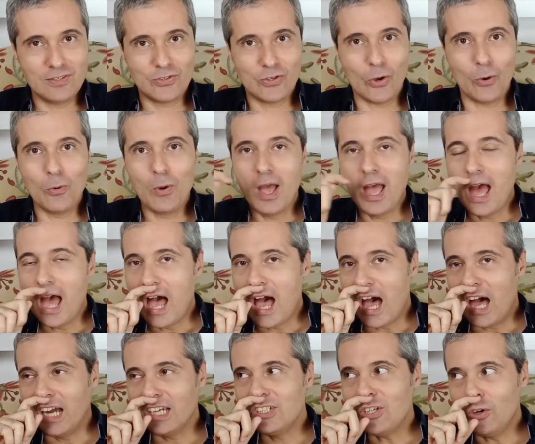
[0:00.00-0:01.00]
So
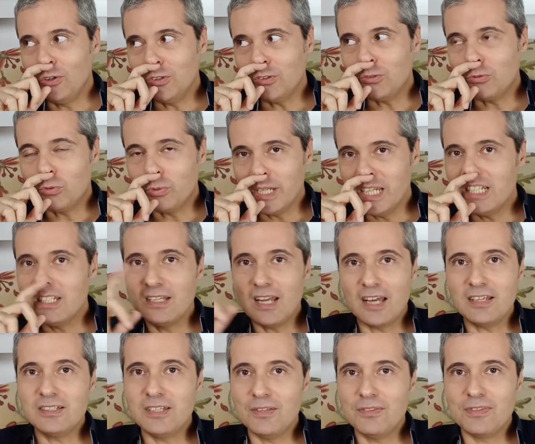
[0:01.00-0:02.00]
I don't read
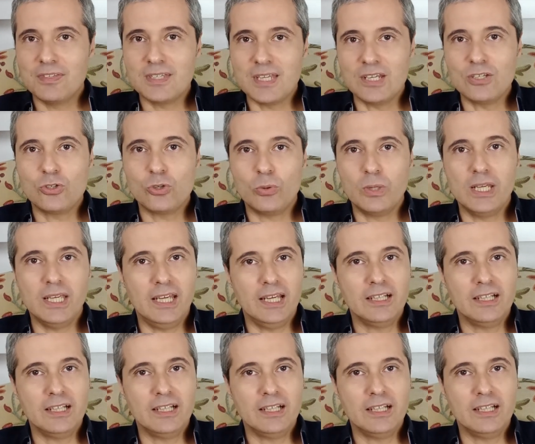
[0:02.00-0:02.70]
19th century